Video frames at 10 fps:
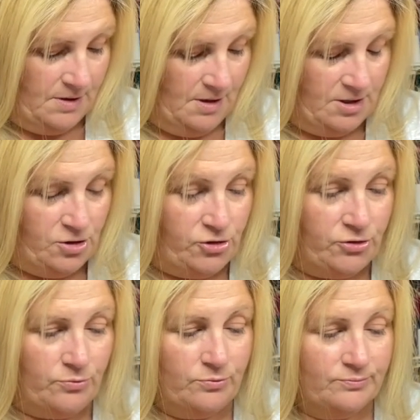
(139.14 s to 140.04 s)

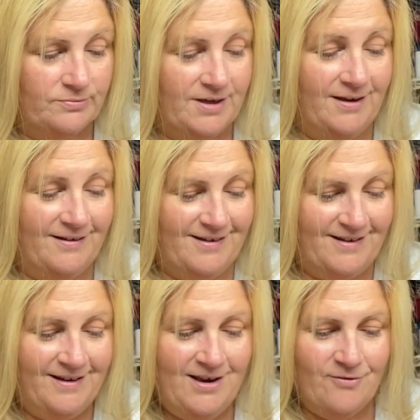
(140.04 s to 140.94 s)
undo
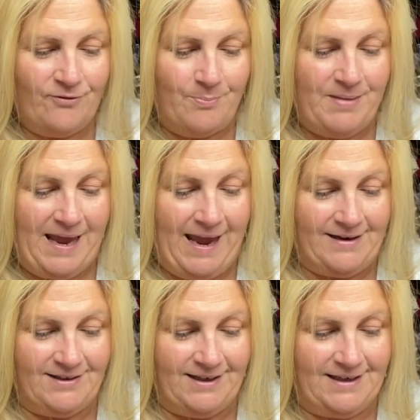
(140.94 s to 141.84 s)
from me
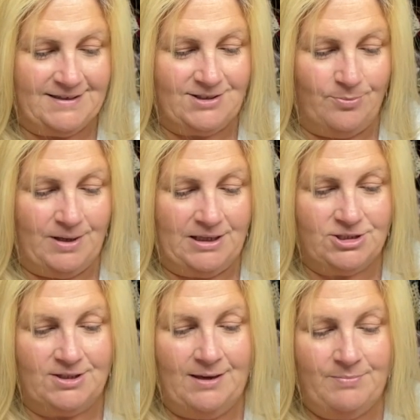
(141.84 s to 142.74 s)
handling it so
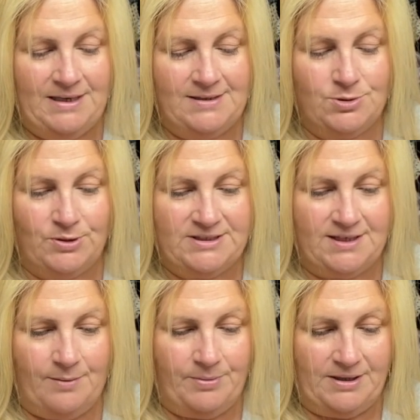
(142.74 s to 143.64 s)
much. Let me twist it
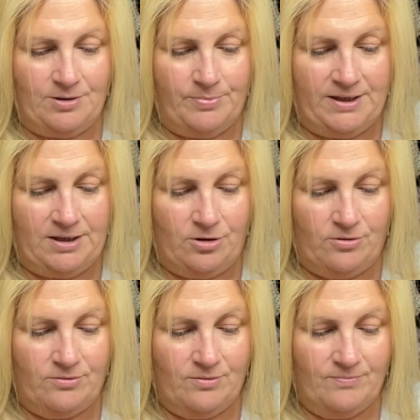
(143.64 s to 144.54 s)
up a little bit
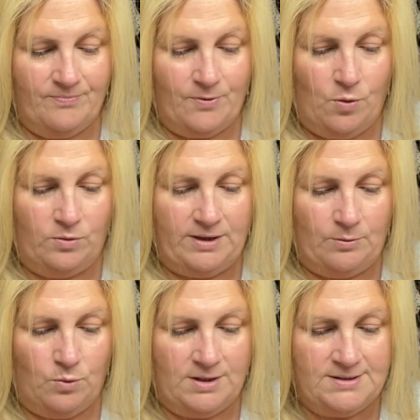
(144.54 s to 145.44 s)
here. Hold
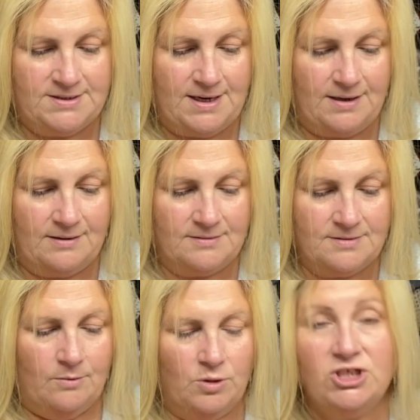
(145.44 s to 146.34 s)
on one second.
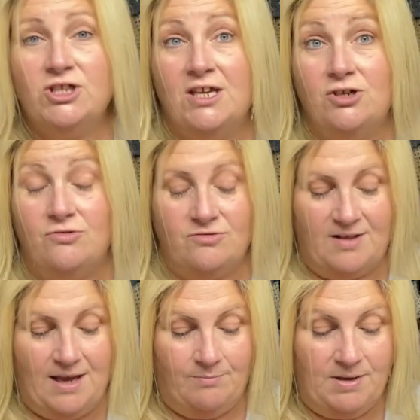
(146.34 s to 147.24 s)
Which they do do
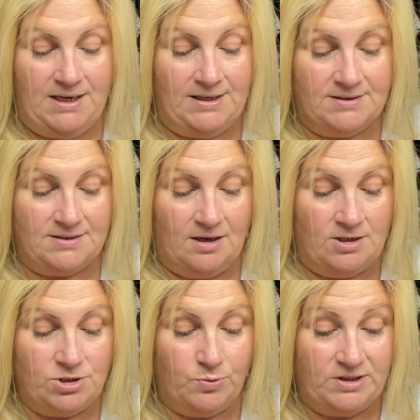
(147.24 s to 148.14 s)
that. Minis
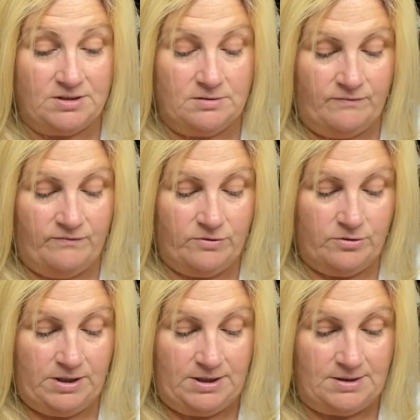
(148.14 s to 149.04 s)
untwist
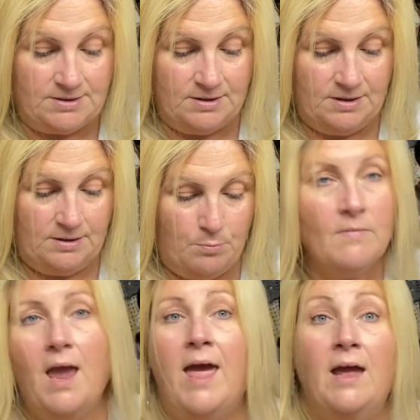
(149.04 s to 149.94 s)
very easily.
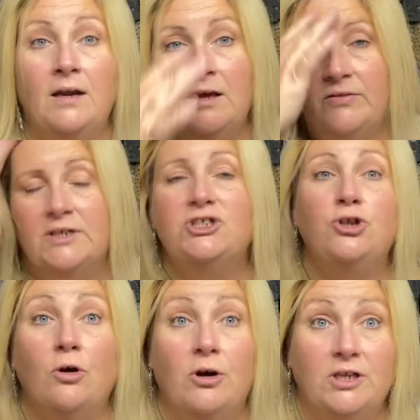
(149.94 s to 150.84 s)
And this
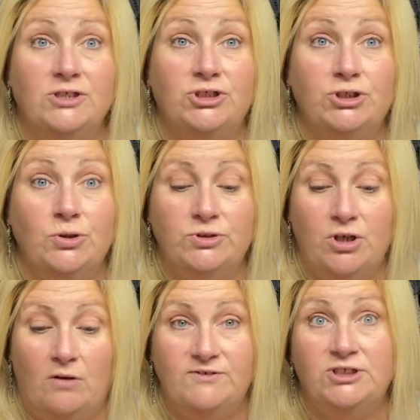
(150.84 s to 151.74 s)
yarn is so
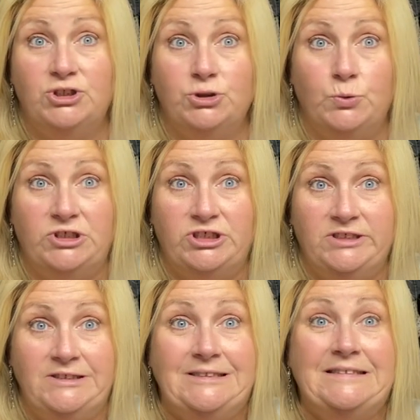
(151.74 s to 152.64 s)
soft and squishy.